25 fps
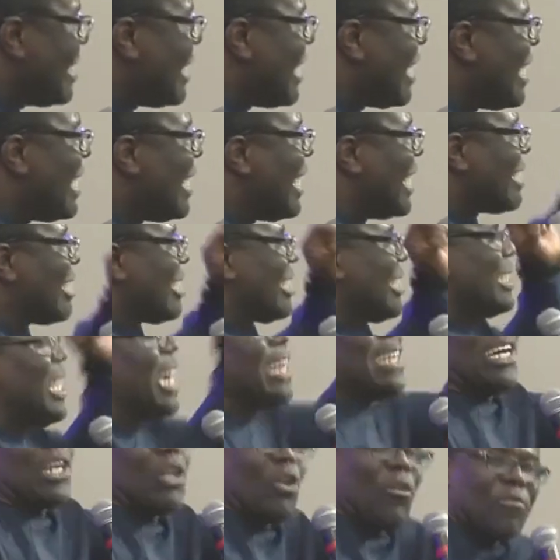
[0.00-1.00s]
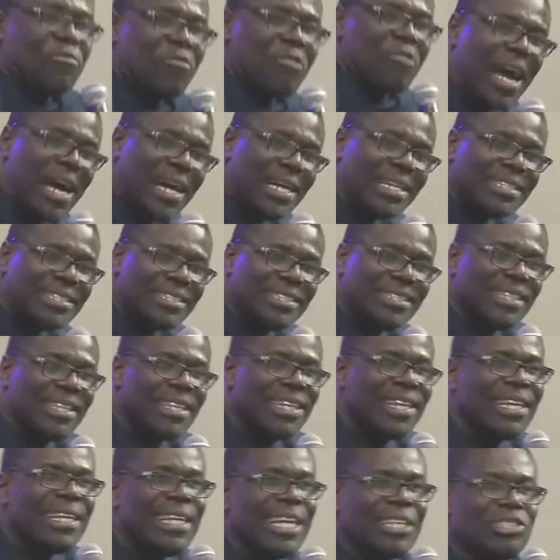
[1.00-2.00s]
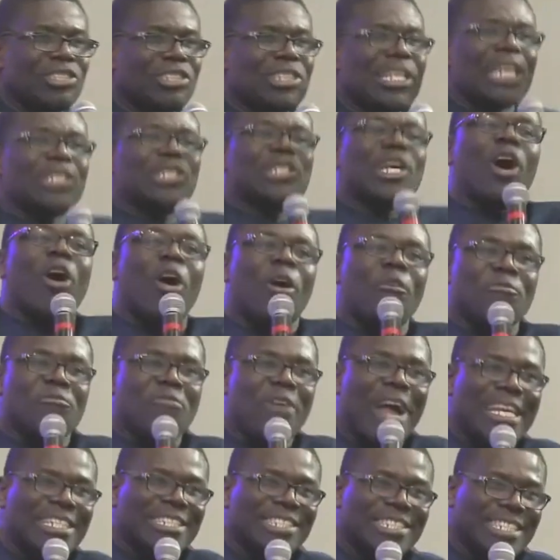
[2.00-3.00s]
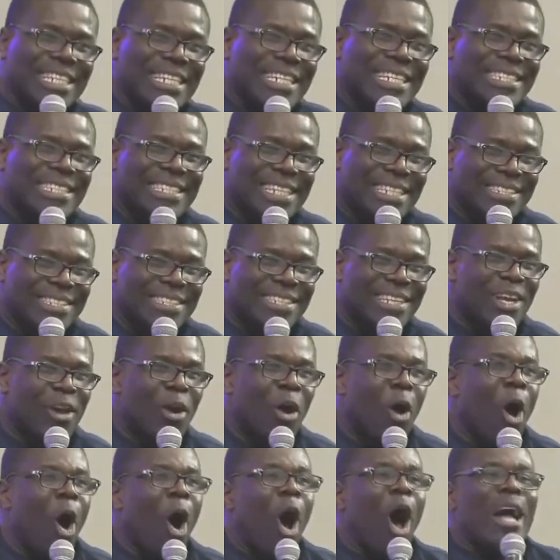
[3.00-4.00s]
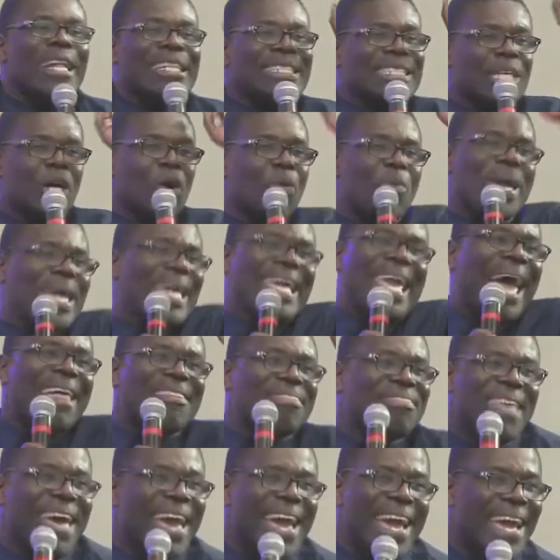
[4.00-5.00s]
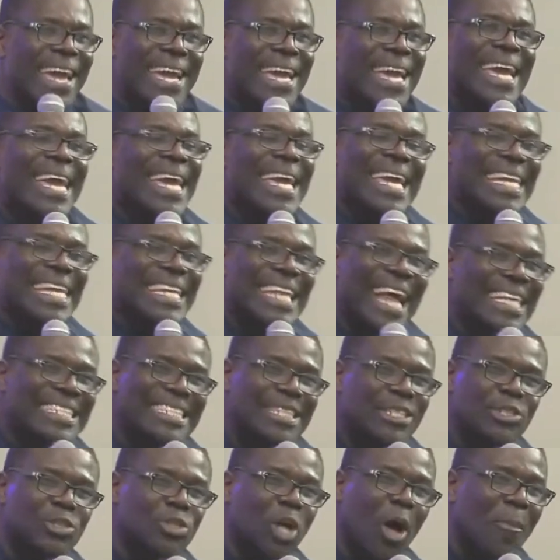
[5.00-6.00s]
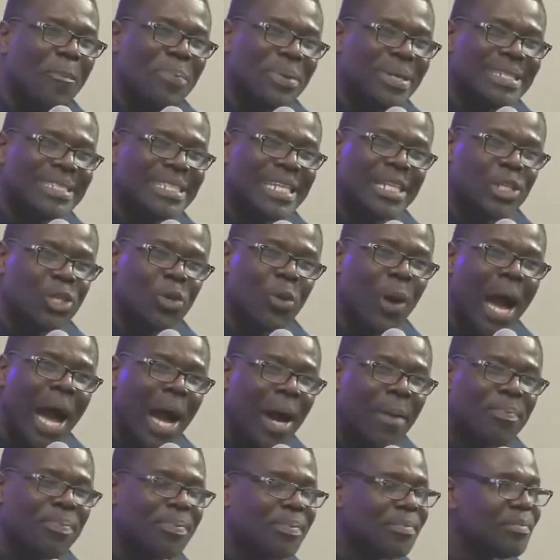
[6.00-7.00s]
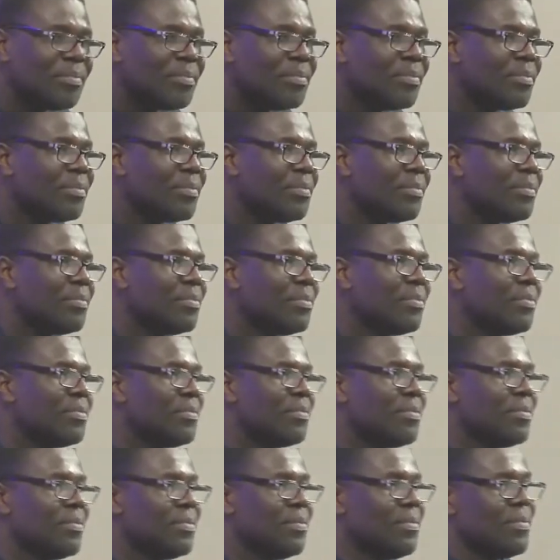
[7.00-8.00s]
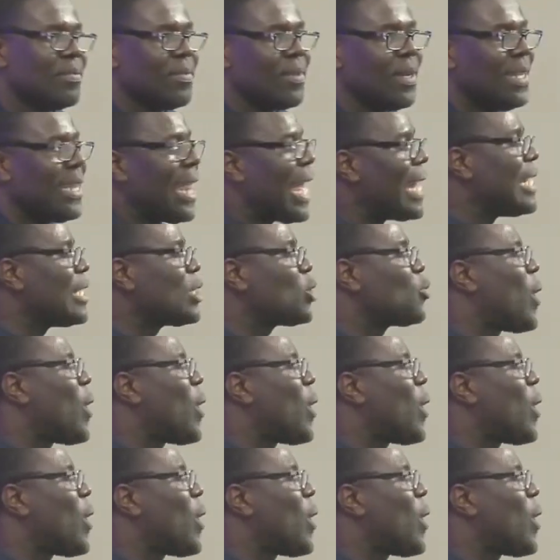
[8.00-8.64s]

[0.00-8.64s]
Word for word: the standard of Christ, the stature of Christ Jesus, or until we get there, he doesn't stop building you up. That is why